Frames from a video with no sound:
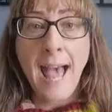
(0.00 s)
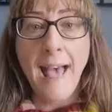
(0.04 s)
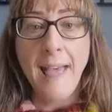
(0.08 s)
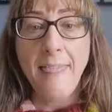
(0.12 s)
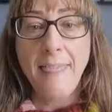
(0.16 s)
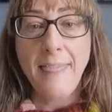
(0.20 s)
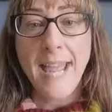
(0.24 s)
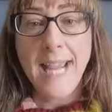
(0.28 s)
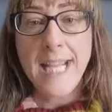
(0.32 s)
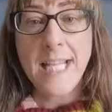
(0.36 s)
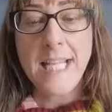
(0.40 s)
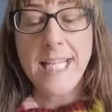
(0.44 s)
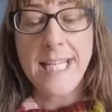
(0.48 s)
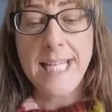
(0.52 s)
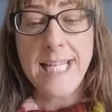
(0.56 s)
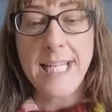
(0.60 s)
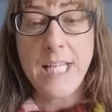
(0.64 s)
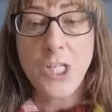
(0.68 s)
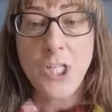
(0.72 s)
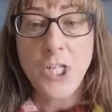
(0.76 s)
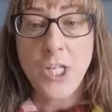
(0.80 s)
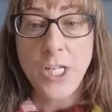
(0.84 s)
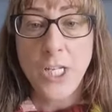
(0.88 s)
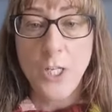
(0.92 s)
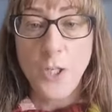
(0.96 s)
Are they
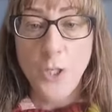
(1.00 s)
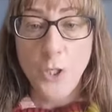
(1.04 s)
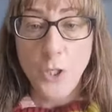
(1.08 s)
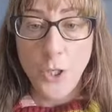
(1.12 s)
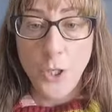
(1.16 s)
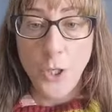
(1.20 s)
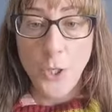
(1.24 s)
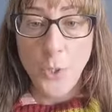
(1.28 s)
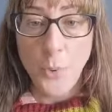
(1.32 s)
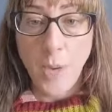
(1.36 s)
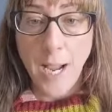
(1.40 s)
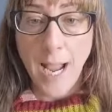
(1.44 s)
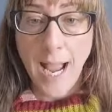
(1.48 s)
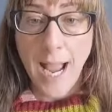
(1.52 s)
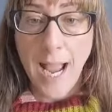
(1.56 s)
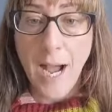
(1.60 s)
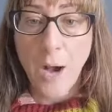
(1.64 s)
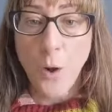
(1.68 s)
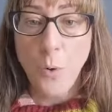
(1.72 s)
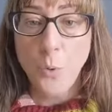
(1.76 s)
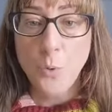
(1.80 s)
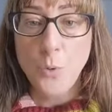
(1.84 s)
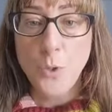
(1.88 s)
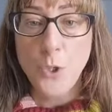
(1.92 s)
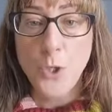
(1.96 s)
teaching you
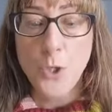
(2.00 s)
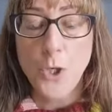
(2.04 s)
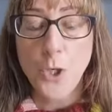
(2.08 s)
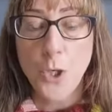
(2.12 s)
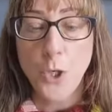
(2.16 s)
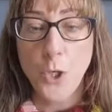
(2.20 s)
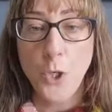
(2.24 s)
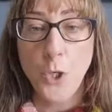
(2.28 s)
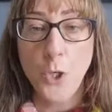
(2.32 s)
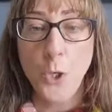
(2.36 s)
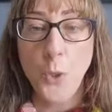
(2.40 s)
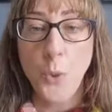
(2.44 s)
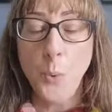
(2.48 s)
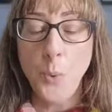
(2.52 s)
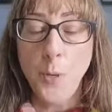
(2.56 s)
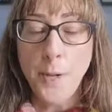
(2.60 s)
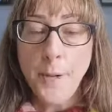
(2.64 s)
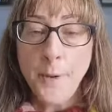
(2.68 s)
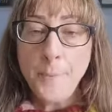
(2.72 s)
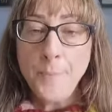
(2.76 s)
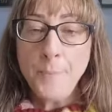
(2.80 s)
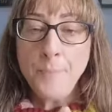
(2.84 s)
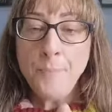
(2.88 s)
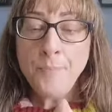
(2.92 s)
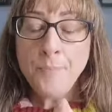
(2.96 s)
how
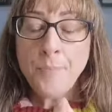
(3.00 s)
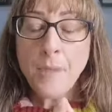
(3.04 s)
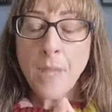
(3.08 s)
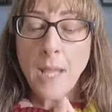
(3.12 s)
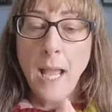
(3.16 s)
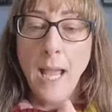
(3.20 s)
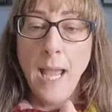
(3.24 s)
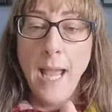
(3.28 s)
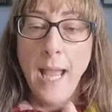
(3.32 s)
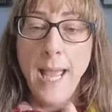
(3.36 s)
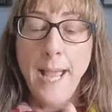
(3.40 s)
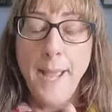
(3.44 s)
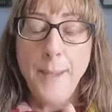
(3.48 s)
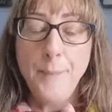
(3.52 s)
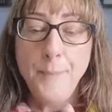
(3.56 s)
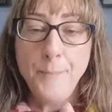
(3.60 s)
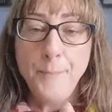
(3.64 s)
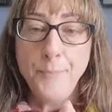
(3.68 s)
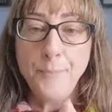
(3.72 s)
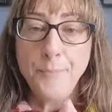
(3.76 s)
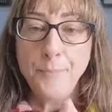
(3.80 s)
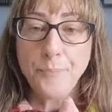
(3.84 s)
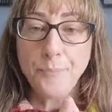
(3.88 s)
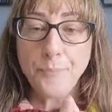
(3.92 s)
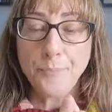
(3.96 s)
to
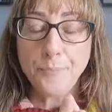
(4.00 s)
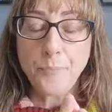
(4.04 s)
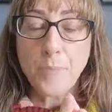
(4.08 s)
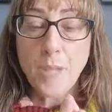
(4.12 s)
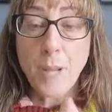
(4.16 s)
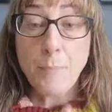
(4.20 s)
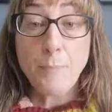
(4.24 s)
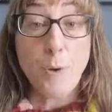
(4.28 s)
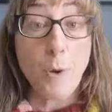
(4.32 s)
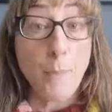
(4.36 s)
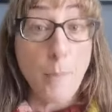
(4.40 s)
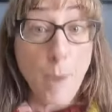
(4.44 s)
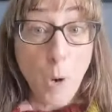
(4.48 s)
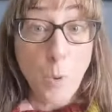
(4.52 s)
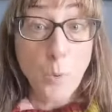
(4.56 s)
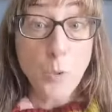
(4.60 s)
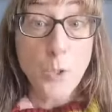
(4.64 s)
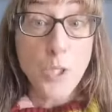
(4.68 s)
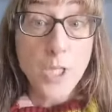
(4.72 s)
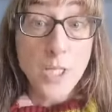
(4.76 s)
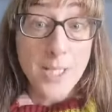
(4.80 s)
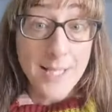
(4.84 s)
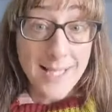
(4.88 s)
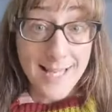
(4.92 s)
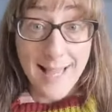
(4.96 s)
um,
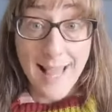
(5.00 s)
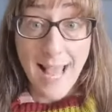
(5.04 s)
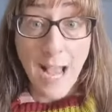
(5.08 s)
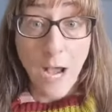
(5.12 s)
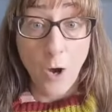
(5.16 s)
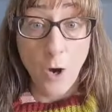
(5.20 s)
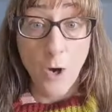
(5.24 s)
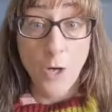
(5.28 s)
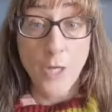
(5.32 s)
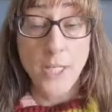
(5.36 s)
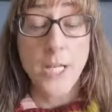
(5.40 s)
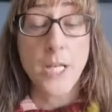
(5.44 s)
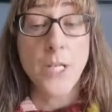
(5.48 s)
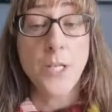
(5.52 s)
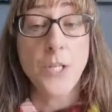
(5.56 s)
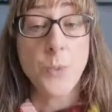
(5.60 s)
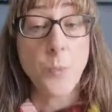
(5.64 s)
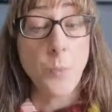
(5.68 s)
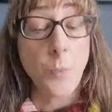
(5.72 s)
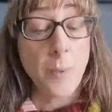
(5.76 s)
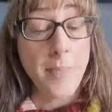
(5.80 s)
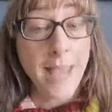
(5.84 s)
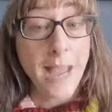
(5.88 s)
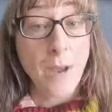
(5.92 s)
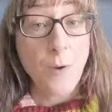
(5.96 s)
promote to that
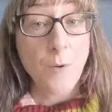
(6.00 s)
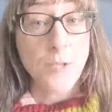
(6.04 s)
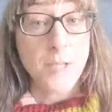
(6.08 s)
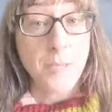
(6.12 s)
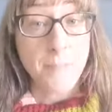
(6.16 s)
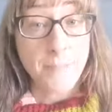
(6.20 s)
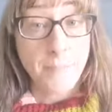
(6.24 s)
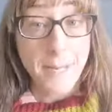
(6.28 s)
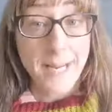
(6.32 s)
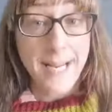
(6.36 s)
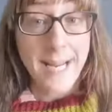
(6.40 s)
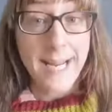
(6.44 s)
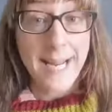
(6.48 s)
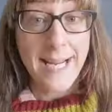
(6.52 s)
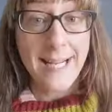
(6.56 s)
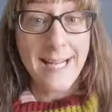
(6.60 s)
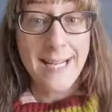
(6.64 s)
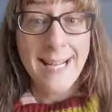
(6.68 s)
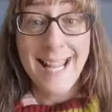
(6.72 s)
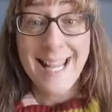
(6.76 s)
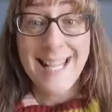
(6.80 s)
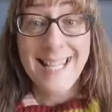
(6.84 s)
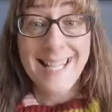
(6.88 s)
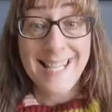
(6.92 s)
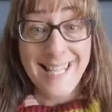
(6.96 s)
audience without
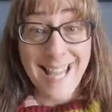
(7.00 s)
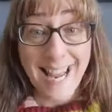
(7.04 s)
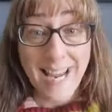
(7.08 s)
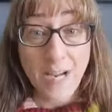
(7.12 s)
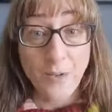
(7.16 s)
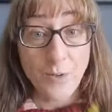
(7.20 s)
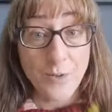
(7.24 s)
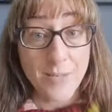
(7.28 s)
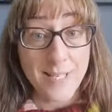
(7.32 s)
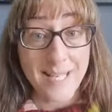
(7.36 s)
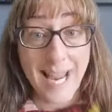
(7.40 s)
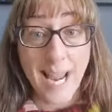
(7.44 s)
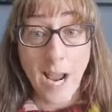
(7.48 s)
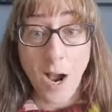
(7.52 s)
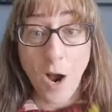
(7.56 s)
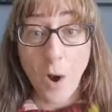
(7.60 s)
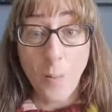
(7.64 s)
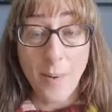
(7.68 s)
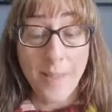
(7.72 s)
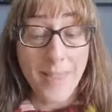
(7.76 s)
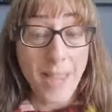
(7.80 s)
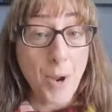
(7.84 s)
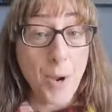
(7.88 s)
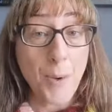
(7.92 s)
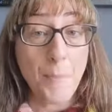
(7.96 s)
being salesy
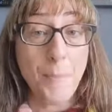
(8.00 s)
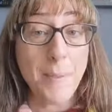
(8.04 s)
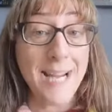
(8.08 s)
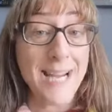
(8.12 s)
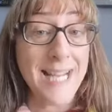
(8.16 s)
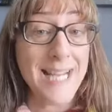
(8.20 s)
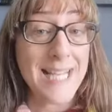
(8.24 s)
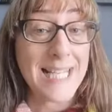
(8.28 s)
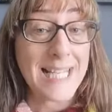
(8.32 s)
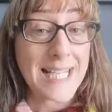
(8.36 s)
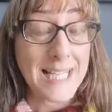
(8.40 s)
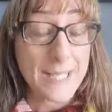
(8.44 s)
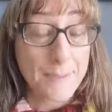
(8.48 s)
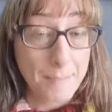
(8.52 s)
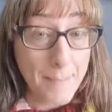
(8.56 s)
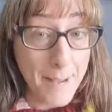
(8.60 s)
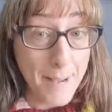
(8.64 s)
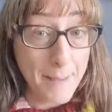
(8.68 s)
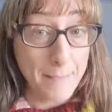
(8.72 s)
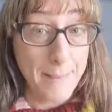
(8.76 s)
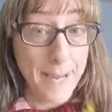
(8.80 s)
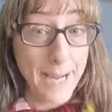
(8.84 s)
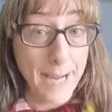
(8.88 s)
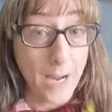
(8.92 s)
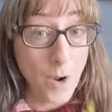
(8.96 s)
or without being
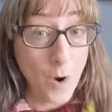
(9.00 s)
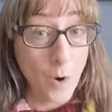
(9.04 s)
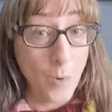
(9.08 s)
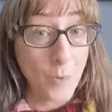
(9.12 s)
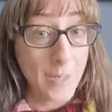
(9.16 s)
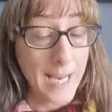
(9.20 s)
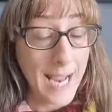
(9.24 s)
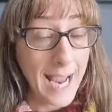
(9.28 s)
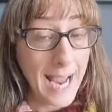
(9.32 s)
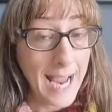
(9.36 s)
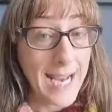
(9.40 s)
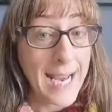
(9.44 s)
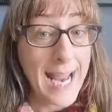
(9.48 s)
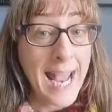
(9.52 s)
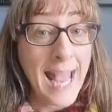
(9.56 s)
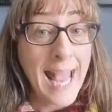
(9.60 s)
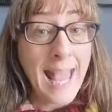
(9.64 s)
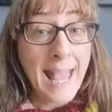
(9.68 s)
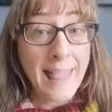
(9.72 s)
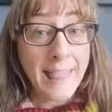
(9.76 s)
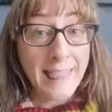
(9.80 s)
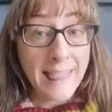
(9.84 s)
spammy, okay?